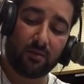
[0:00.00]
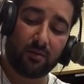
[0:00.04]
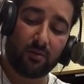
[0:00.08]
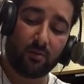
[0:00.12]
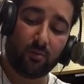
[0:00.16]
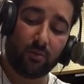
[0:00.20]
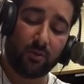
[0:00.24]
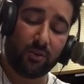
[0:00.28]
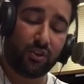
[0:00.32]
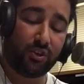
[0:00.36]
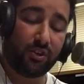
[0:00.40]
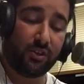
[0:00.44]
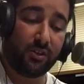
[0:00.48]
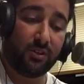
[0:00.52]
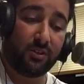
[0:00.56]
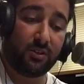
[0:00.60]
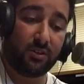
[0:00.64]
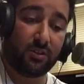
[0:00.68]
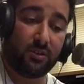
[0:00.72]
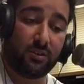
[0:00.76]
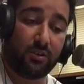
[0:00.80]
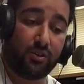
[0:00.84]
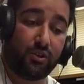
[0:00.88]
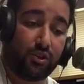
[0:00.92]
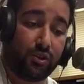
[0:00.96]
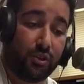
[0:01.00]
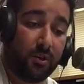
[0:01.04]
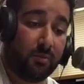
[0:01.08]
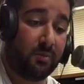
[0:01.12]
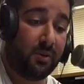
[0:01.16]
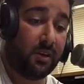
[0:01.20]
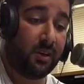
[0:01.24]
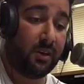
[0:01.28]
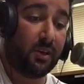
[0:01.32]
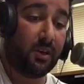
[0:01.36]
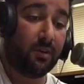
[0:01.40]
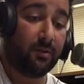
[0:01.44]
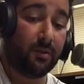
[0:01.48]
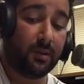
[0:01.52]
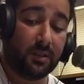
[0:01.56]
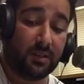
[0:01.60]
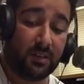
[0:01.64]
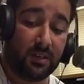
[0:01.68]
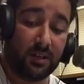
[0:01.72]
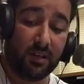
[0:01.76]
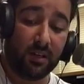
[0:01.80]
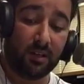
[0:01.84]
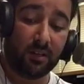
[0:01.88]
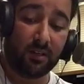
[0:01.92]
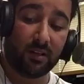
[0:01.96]
which should be
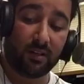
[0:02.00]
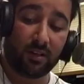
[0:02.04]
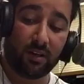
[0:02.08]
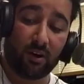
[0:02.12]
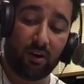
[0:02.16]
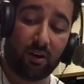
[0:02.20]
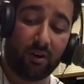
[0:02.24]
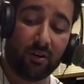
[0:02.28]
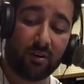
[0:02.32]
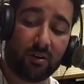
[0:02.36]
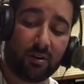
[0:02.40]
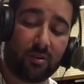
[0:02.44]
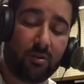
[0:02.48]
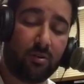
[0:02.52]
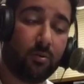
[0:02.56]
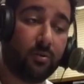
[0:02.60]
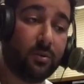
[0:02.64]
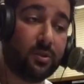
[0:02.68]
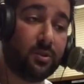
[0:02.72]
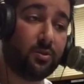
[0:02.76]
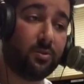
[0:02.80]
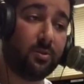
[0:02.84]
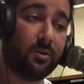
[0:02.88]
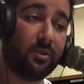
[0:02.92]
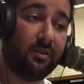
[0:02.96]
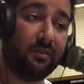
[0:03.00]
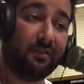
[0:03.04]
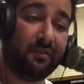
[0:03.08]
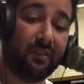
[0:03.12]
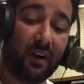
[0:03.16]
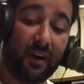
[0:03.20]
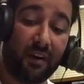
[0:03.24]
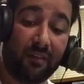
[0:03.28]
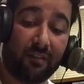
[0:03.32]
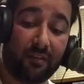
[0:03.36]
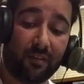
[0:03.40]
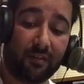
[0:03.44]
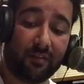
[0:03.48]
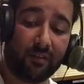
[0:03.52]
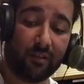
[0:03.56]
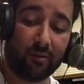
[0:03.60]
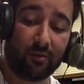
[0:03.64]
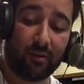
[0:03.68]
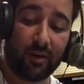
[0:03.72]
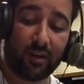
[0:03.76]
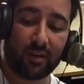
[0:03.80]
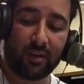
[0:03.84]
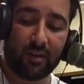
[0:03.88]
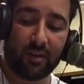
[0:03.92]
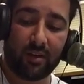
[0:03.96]
guaranteed, that the Article 125 of the
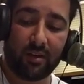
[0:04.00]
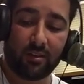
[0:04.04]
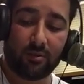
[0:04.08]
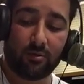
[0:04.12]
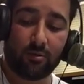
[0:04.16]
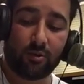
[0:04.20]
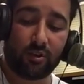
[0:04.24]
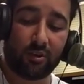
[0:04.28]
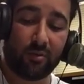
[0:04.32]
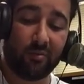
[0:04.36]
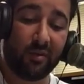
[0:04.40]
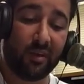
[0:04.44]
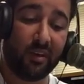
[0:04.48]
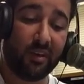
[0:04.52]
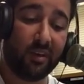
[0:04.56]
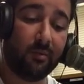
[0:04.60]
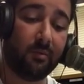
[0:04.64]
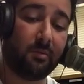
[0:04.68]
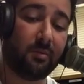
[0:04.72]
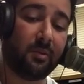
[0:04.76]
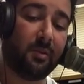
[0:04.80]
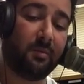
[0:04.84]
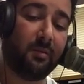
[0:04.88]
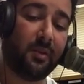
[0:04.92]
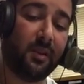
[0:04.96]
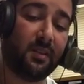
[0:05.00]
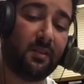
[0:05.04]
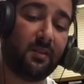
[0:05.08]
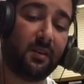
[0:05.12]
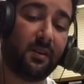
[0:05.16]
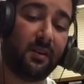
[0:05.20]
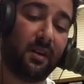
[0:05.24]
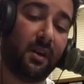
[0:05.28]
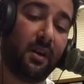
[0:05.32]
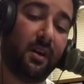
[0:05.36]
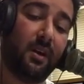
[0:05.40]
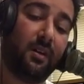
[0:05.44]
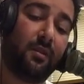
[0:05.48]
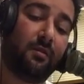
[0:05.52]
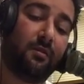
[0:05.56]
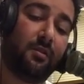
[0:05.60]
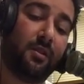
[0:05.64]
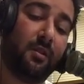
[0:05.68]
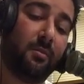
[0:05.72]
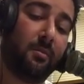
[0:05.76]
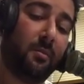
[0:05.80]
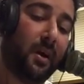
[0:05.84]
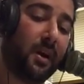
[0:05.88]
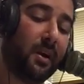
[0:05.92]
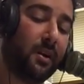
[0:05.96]
Iraqi Constitution be implemented for
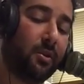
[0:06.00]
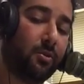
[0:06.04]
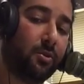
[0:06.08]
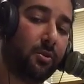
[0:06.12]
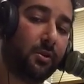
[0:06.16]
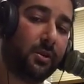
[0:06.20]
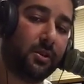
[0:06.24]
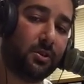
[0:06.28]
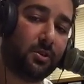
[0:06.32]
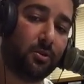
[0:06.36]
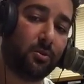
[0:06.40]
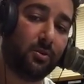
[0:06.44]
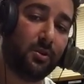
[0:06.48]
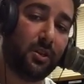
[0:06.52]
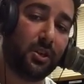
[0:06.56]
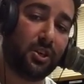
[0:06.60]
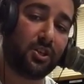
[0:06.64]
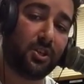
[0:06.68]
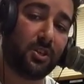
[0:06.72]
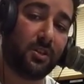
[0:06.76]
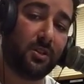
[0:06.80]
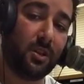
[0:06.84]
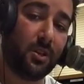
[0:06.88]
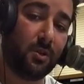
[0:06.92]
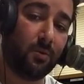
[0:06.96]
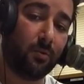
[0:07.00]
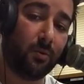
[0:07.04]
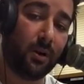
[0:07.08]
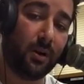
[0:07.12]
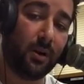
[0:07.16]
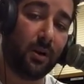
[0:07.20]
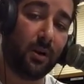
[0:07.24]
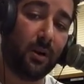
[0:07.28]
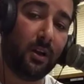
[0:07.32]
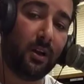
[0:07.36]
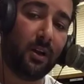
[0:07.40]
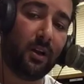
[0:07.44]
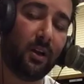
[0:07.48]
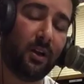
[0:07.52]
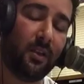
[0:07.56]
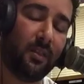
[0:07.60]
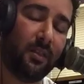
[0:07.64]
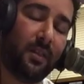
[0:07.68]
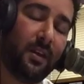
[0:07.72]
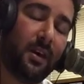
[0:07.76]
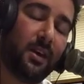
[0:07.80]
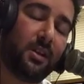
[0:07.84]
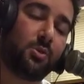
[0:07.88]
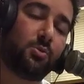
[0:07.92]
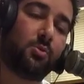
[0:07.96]
the minorities Qudash Nineveh, and
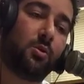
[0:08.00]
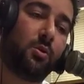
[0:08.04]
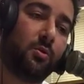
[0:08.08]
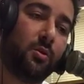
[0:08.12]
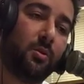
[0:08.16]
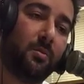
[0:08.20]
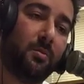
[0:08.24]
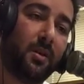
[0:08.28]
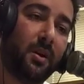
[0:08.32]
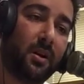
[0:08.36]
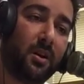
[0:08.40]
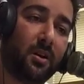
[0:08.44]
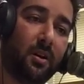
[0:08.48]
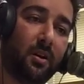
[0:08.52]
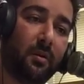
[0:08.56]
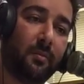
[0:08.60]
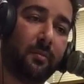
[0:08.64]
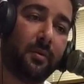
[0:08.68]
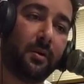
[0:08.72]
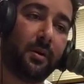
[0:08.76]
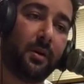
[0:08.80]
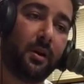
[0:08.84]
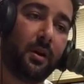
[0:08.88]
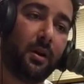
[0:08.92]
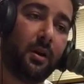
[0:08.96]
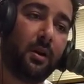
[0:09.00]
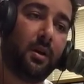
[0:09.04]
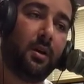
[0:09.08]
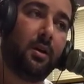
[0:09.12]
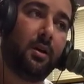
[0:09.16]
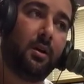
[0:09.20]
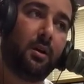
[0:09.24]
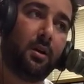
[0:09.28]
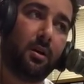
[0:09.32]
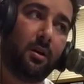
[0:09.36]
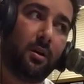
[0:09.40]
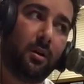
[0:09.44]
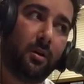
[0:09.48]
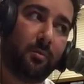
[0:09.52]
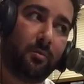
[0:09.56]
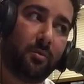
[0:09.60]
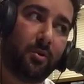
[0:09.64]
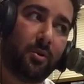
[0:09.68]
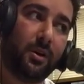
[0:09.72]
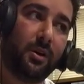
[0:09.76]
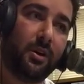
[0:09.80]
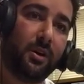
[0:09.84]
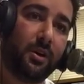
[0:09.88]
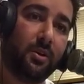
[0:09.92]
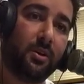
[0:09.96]
that's where we make up a
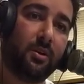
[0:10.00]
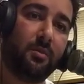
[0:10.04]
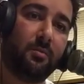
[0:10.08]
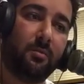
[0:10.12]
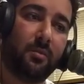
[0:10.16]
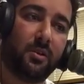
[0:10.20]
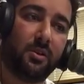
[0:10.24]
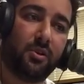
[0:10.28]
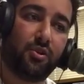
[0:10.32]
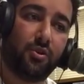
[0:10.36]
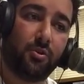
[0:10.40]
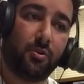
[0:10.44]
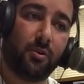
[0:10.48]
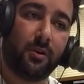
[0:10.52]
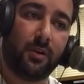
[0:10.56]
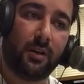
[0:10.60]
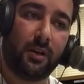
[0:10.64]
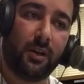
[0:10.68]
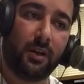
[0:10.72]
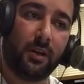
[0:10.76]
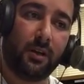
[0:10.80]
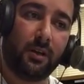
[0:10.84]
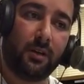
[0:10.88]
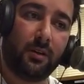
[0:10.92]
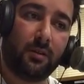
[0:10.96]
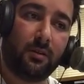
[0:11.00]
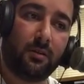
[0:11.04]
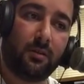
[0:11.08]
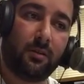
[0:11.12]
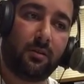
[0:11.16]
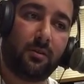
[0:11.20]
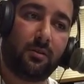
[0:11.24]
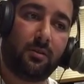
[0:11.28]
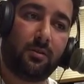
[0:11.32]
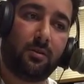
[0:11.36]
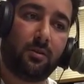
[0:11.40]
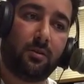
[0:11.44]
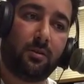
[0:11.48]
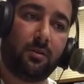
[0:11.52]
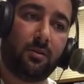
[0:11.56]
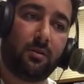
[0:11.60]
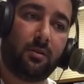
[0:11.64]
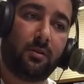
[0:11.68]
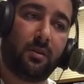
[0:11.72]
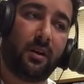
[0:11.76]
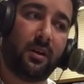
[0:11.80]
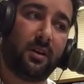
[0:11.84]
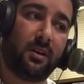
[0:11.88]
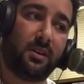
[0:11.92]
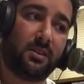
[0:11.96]
pretty good majority.
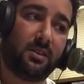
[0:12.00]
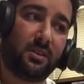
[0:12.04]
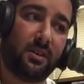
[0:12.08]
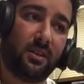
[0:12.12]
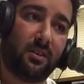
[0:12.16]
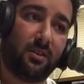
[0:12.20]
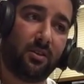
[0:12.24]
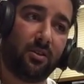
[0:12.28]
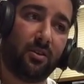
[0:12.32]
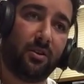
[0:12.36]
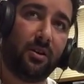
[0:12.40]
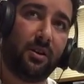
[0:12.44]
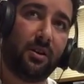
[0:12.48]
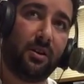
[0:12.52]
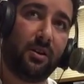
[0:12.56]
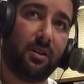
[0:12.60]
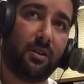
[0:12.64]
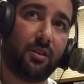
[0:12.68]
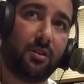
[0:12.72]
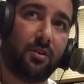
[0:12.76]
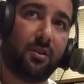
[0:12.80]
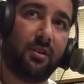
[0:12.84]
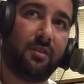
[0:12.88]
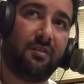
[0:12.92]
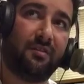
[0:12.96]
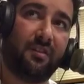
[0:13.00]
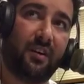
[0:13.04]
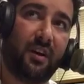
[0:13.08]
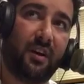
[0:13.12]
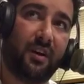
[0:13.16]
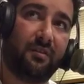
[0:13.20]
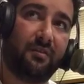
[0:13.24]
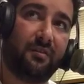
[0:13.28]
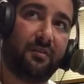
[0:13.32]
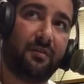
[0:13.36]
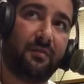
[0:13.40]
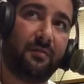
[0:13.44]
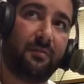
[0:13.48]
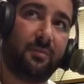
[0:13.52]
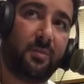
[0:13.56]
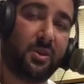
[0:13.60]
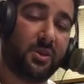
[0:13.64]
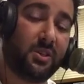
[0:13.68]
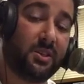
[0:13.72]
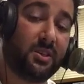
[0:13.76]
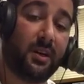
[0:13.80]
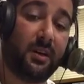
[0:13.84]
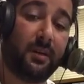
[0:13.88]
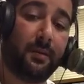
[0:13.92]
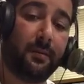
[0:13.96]
Like I said, 30 to
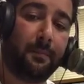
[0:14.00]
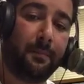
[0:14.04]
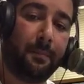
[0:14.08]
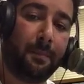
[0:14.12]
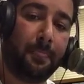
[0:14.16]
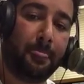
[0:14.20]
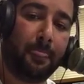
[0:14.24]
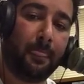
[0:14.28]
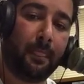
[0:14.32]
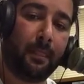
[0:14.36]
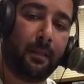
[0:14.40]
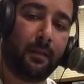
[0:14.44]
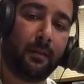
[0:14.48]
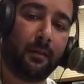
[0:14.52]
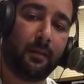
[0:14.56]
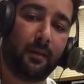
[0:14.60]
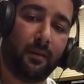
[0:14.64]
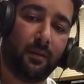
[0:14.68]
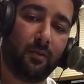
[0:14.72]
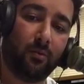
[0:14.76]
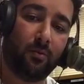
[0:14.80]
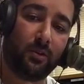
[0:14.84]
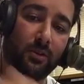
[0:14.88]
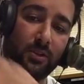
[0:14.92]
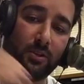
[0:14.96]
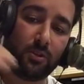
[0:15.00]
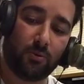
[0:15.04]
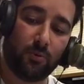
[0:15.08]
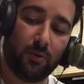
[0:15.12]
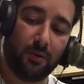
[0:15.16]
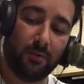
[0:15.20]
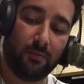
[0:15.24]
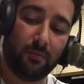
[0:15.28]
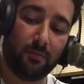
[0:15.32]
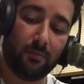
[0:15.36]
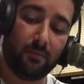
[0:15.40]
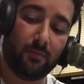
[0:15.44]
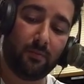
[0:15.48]
35%. And once we